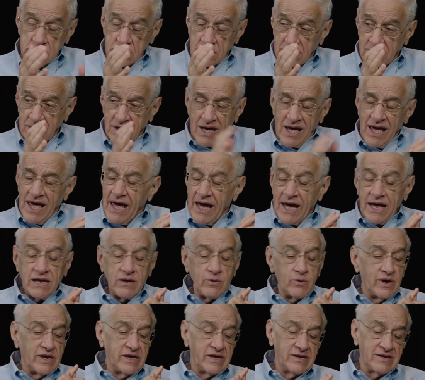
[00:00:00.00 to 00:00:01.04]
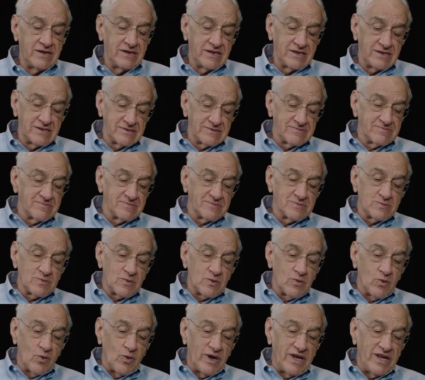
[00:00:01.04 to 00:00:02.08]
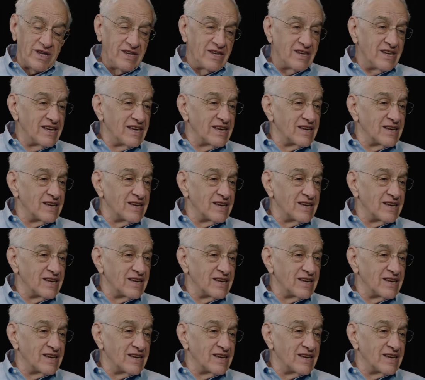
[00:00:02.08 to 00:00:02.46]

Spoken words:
And anyway, we